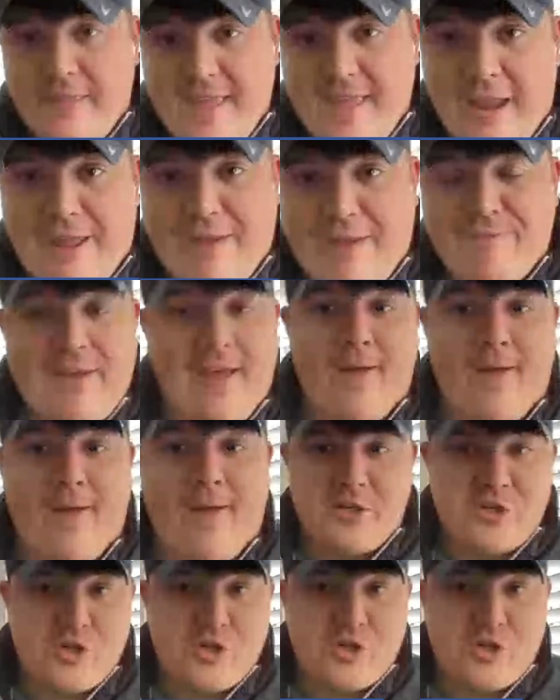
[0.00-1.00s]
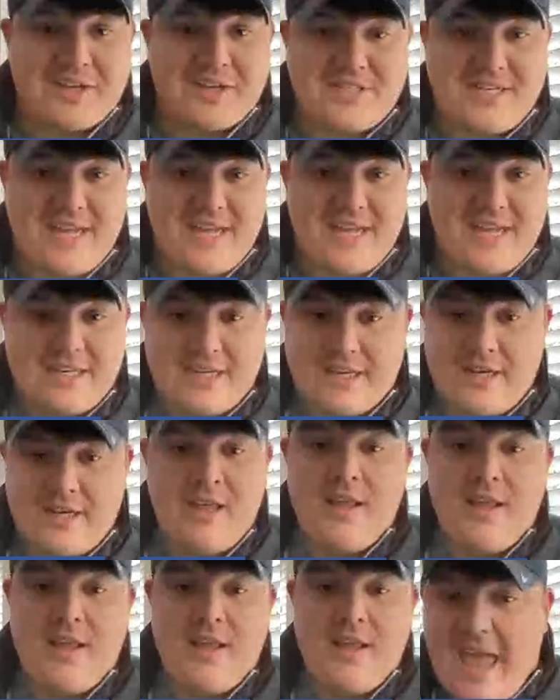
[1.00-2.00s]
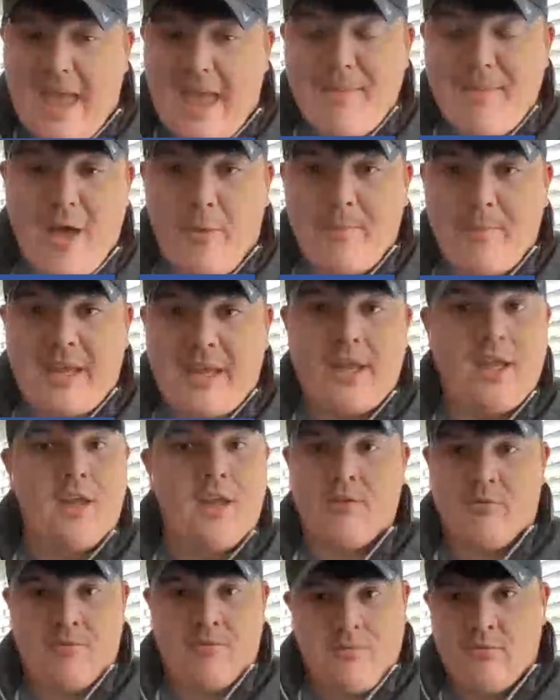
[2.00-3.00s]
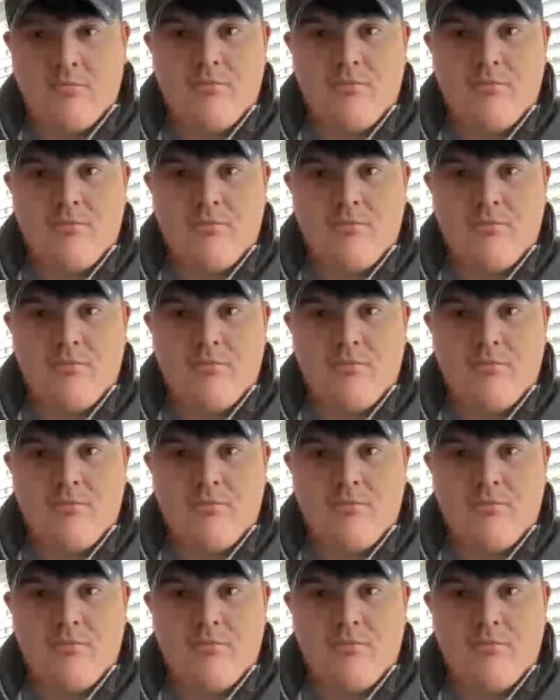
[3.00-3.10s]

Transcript: The N F L, which just ended. M L B.